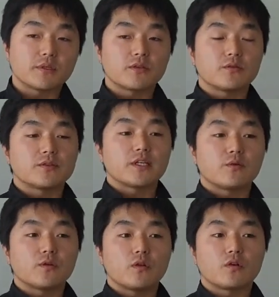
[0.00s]
because they
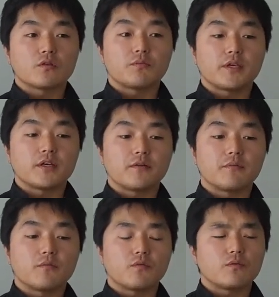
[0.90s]
will no longer be,
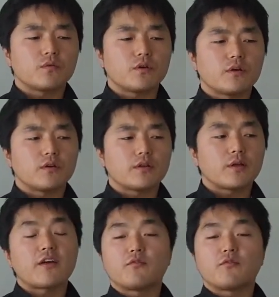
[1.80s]
they'll